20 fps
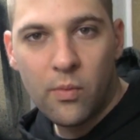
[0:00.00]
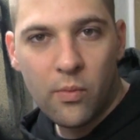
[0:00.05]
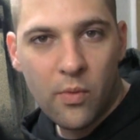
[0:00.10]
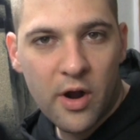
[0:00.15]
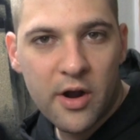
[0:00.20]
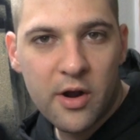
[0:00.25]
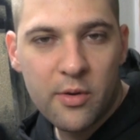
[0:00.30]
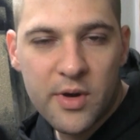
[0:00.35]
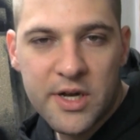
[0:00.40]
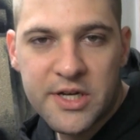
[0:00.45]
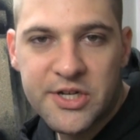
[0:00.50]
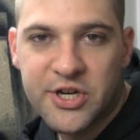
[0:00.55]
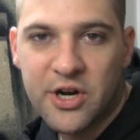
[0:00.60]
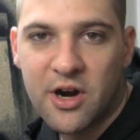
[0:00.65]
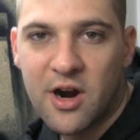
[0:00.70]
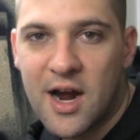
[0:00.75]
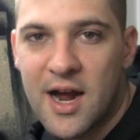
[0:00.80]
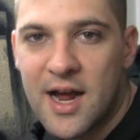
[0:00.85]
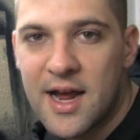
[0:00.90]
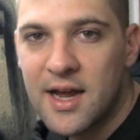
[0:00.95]
Why don't we
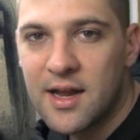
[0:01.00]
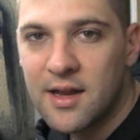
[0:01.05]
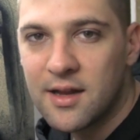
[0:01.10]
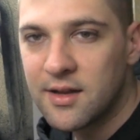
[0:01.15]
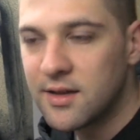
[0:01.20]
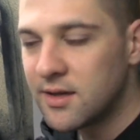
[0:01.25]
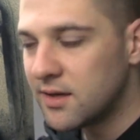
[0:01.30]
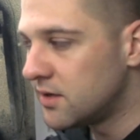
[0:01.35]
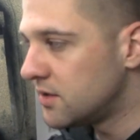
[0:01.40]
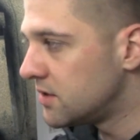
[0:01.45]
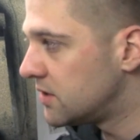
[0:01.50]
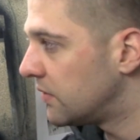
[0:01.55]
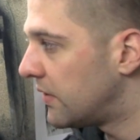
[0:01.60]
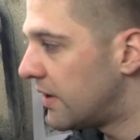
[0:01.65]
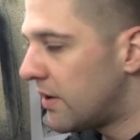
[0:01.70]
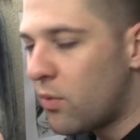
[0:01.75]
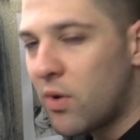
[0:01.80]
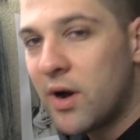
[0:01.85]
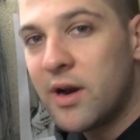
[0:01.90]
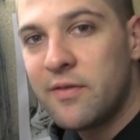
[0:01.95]
try
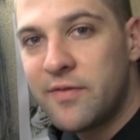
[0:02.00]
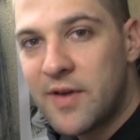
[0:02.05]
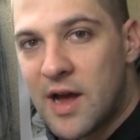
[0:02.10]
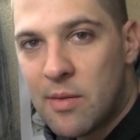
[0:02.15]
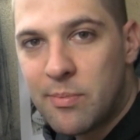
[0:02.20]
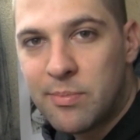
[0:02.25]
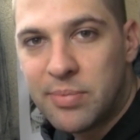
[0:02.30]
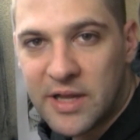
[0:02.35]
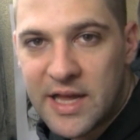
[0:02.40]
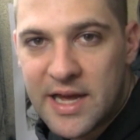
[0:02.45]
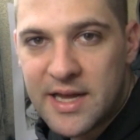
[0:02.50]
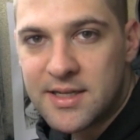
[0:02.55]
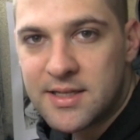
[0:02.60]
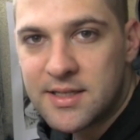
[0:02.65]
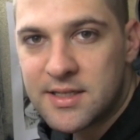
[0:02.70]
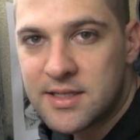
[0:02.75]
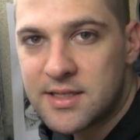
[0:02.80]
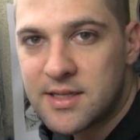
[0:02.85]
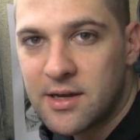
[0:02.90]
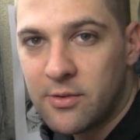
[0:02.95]
doing one of our
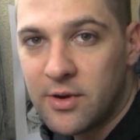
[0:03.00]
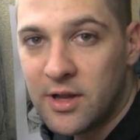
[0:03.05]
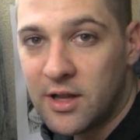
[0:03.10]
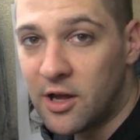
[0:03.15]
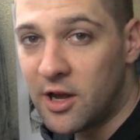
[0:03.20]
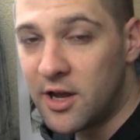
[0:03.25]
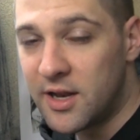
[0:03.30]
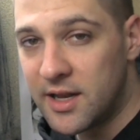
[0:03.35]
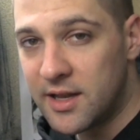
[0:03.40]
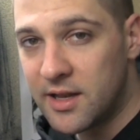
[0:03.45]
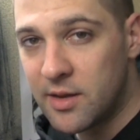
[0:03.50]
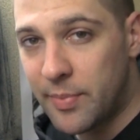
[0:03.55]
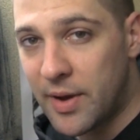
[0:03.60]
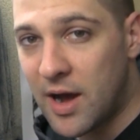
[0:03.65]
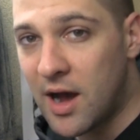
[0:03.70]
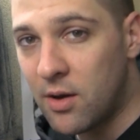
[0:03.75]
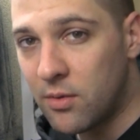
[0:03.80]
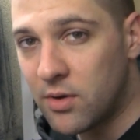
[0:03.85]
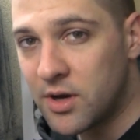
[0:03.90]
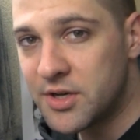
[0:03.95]
blends that we learnt in the
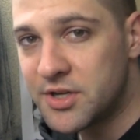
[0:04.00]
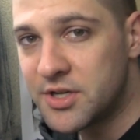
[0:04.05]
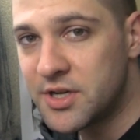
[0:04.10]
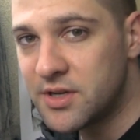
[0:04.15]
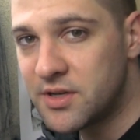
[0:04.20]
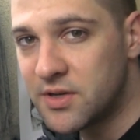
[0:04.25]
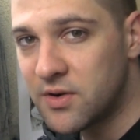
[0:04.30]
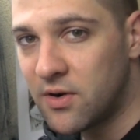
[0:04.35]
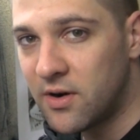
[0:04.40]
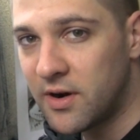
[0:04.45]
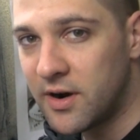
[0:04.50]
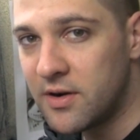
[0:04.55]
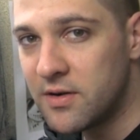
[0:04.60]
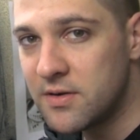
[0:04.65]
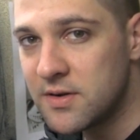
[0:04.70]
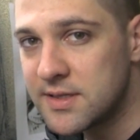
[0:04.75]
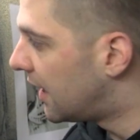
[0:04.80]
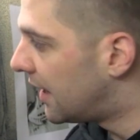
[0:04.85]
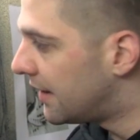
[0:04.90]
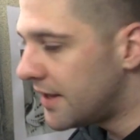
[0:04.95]
part 1
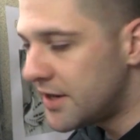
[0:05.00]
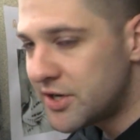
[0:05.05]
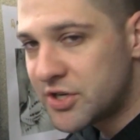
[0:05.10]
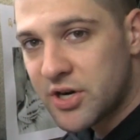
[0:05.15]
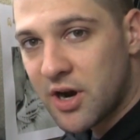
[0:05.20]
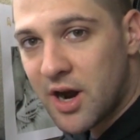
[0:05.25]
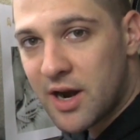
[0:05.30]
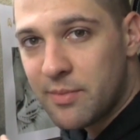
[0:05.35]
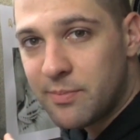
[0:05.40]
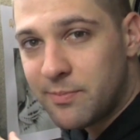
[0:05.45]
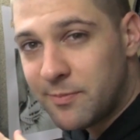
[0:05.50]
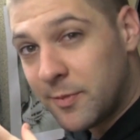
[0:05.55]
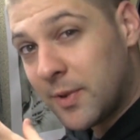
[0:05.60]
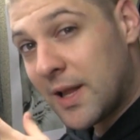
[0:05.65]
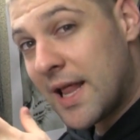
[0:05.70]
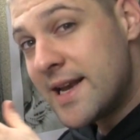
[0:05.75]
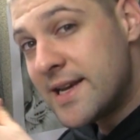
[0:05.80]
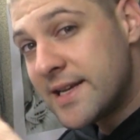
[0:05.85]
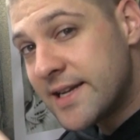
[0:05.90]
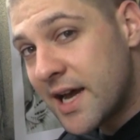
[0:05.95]
tutorials, and then try to
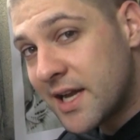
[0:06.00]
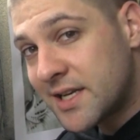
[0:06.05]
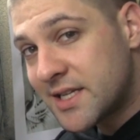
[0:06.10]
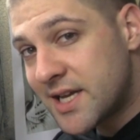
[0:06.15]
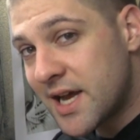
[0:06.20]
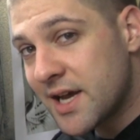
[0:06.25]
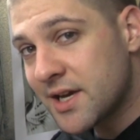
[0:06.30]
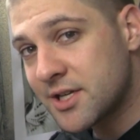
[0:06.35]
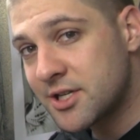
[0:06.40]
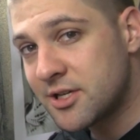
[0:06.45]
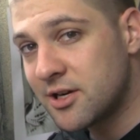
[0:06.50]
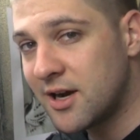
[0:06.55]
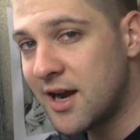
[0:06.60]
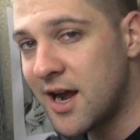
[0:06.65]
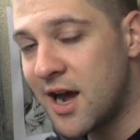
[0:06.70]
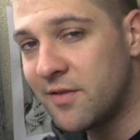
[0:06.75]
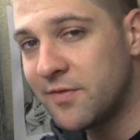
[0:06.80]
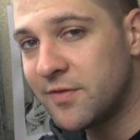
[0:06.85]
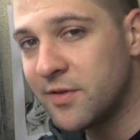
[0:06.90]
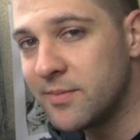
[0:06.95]
blend our texture
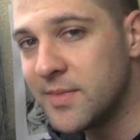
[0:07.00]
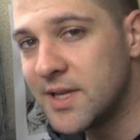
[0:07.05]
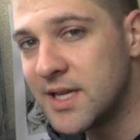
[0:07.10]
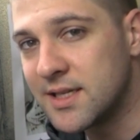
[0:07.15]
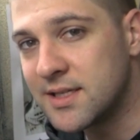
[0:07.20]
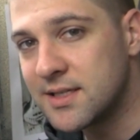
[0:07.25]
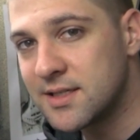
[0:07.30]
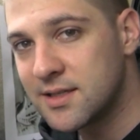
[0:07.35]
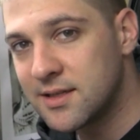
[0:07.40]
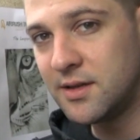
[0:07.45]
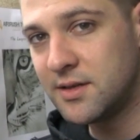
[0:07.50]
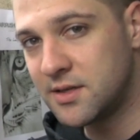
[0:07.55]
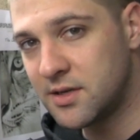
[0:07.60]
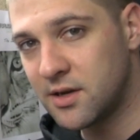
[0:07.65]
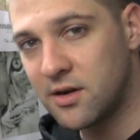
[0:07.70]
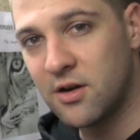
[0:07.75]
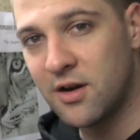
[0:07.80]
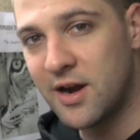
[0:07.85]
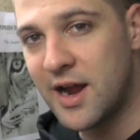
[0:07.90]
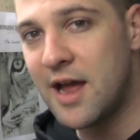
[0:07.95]
out from this
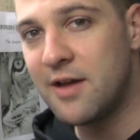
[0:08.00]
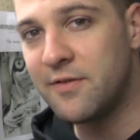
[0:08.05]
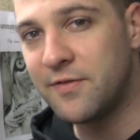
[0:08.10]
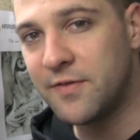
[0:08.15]
to create